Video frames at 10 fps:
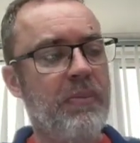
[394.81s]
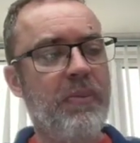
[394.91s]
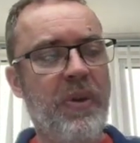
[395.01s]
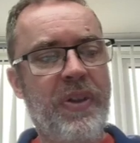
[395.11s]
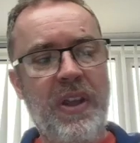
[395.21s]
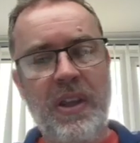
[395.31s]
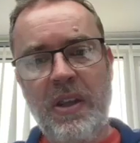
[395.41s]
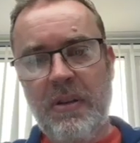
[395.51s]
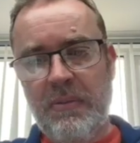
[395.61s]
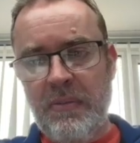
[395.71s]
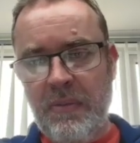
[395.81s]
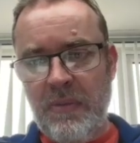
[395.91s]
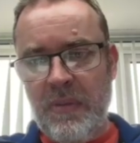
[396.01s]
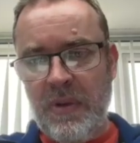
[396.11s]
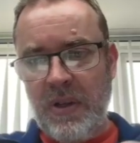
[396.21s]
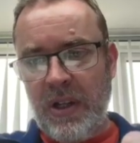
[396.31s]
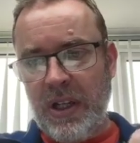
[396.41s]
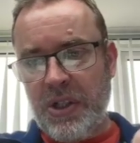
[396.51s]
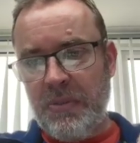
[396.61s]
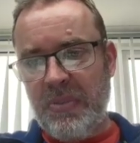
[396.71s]
with the
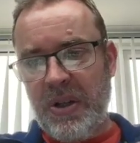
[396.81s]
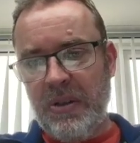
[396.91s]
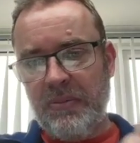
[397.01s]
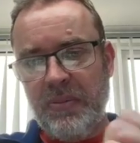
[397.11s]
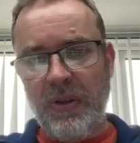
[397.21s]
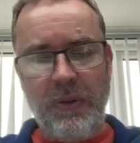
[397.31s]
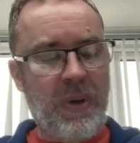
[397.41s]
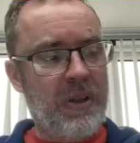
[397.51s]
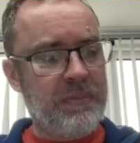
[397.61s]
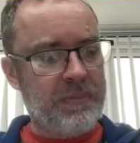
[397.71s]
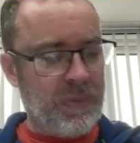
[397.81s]
connection part as well.